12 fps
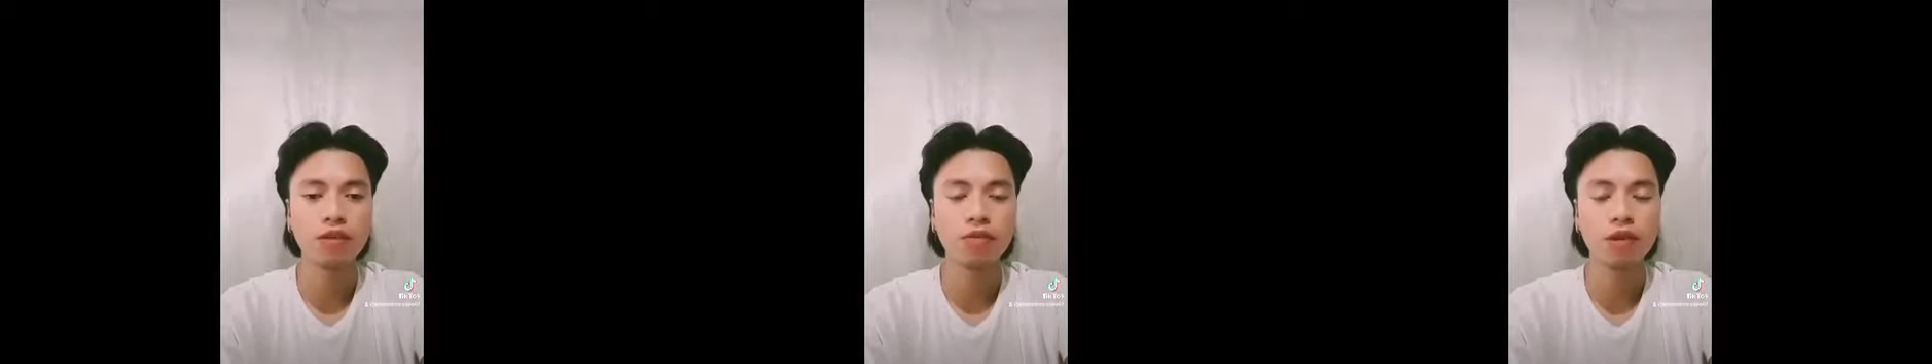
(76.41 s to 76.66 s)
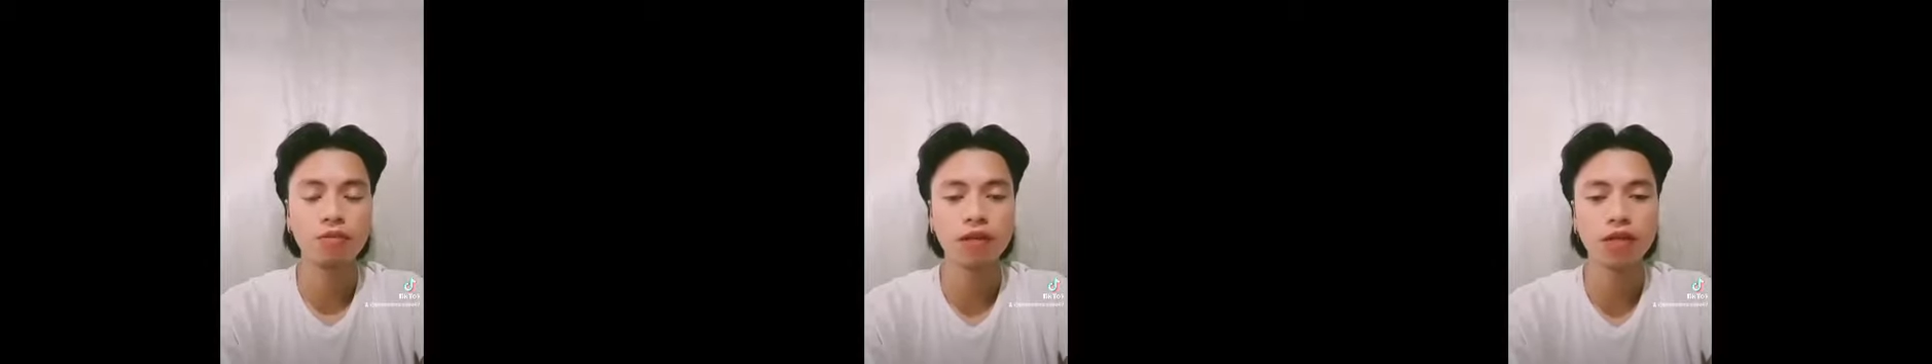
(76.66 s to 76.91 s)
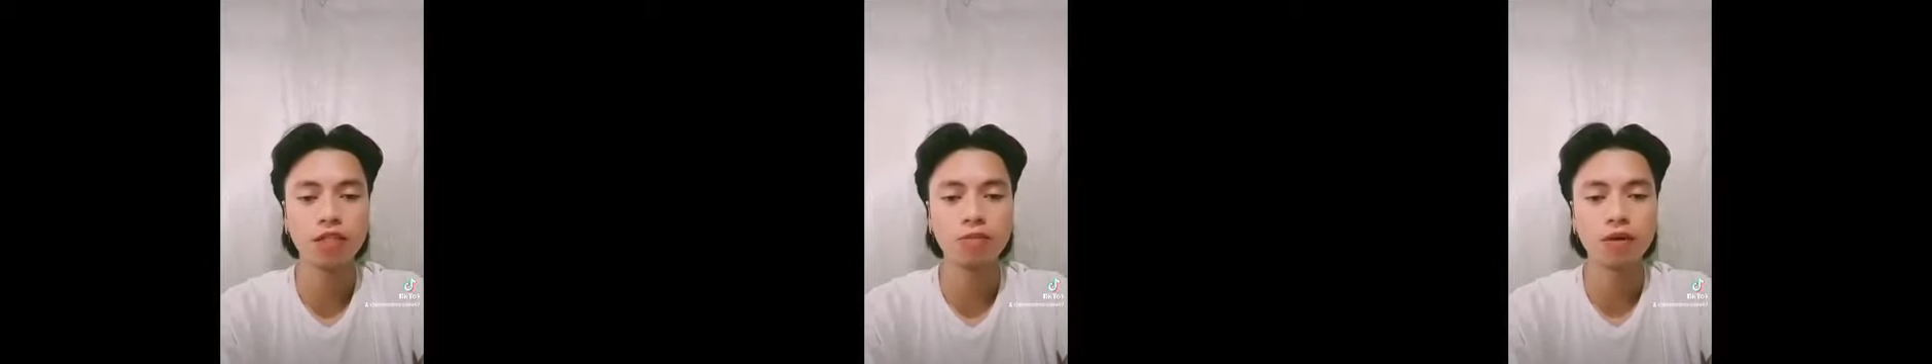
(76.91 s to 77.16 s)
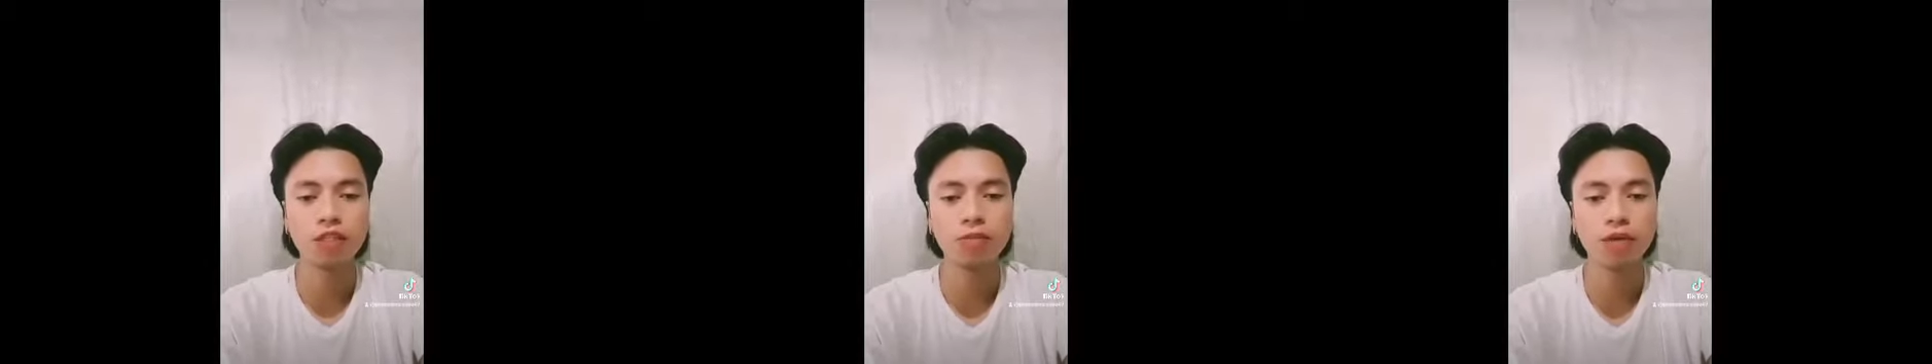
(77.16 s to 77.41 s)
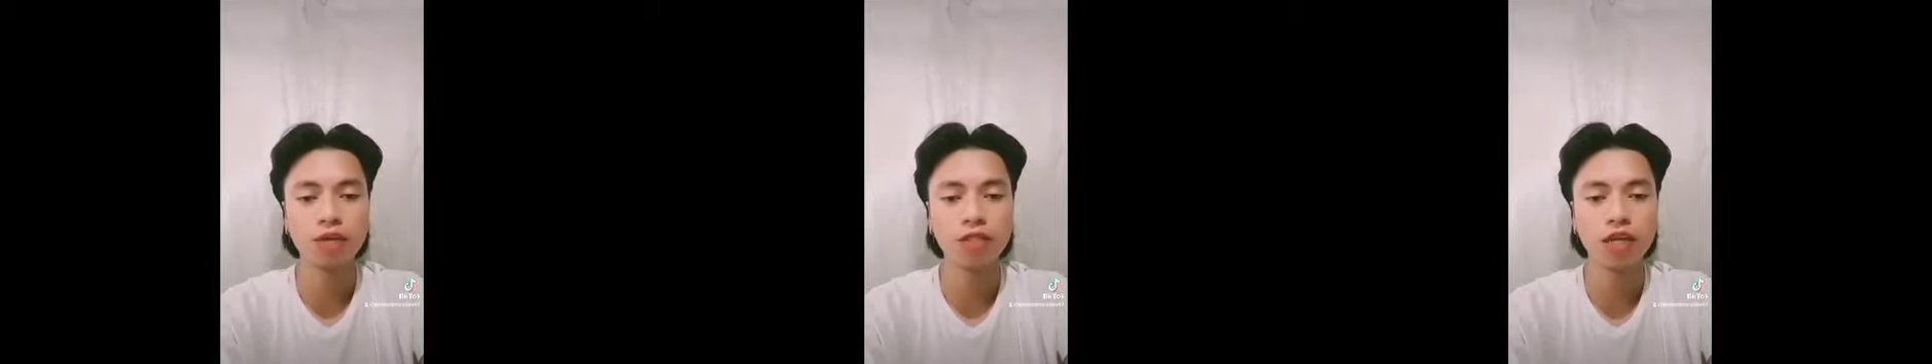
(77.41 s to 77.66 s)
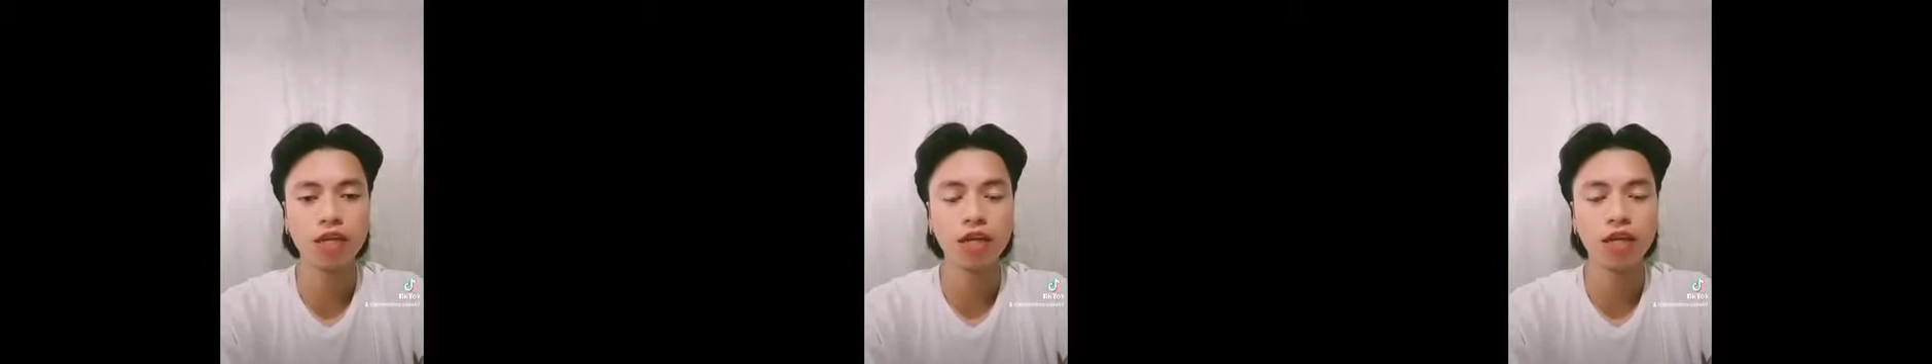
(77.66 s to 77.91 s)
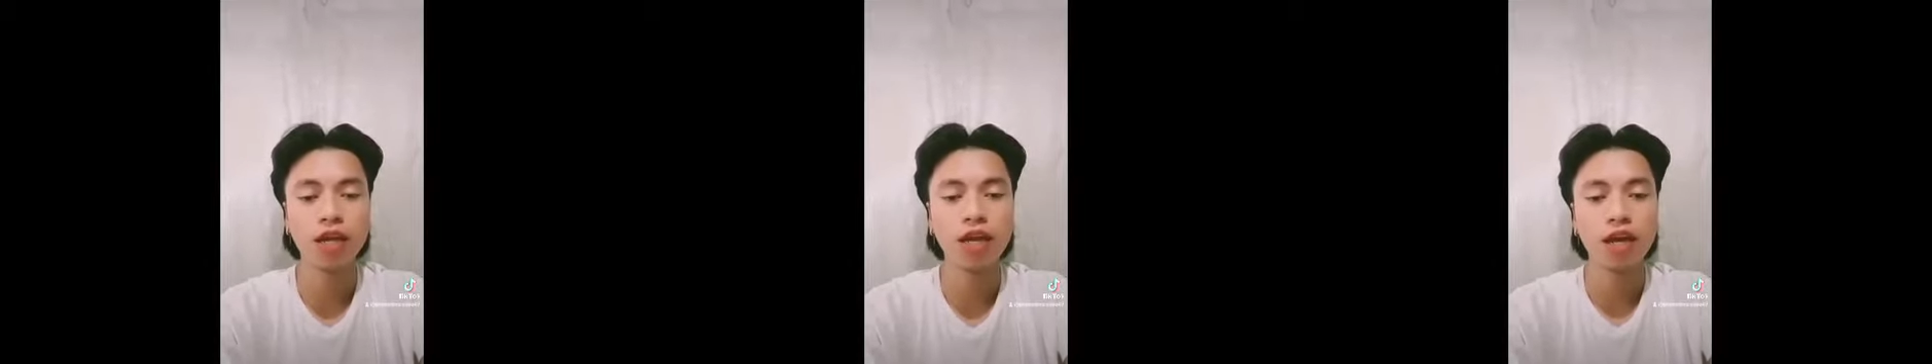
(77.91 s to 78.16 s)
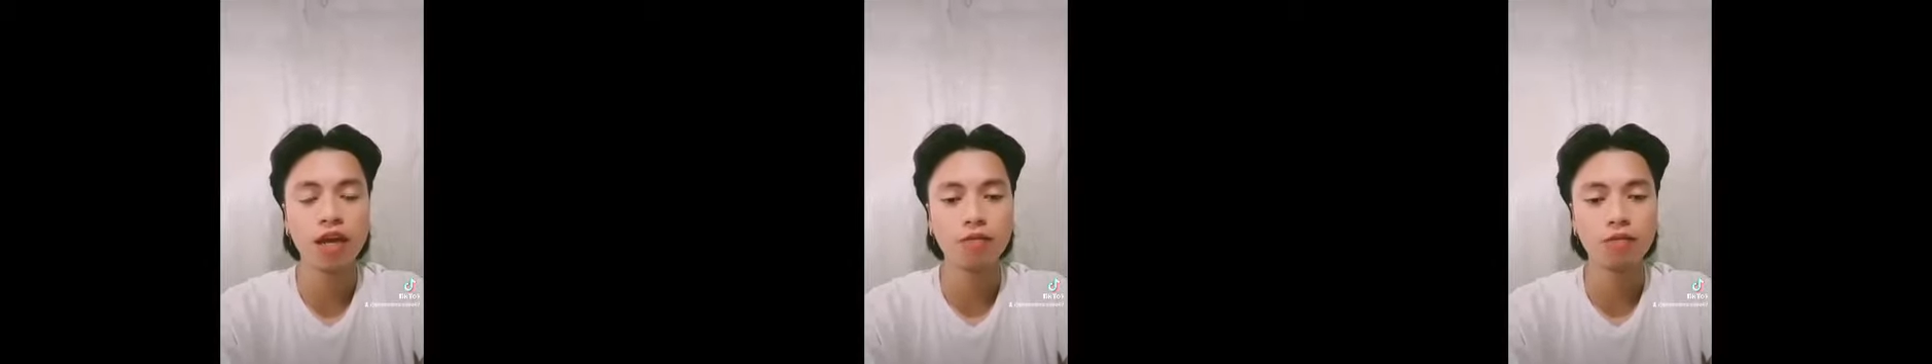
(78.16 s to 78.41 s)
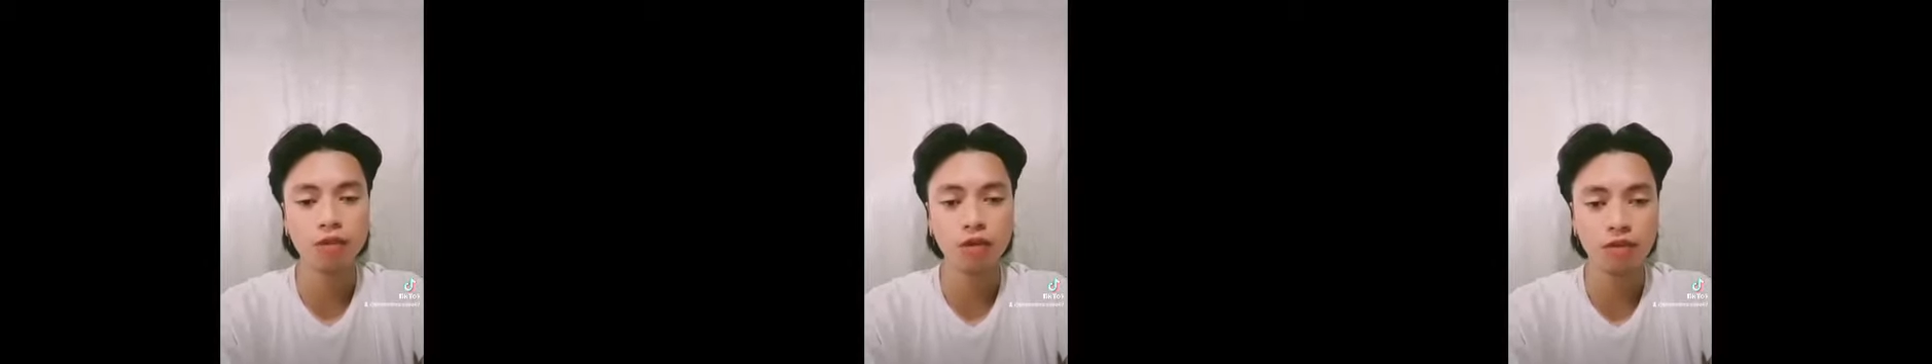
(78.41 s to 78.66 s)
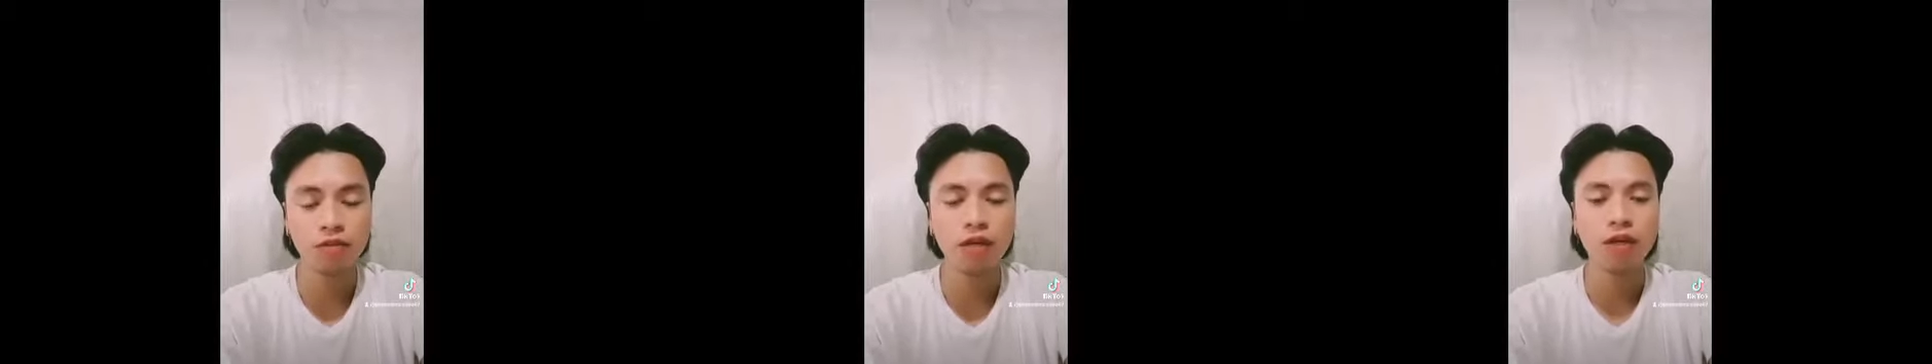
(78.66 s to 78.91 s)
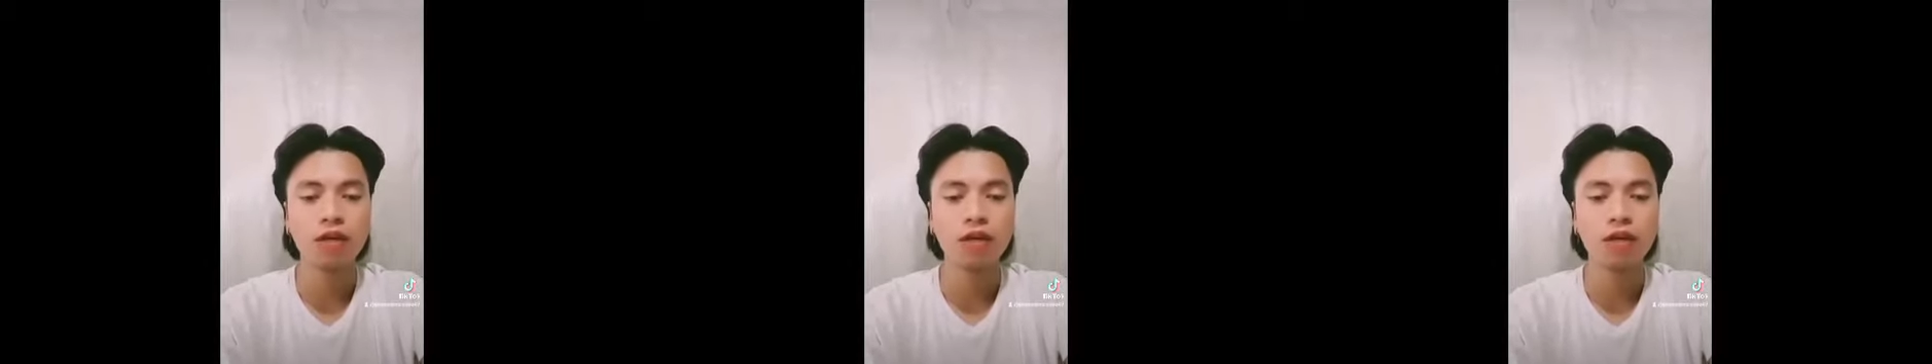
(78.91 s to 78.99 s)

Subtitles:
it will be a sponge because I can absorb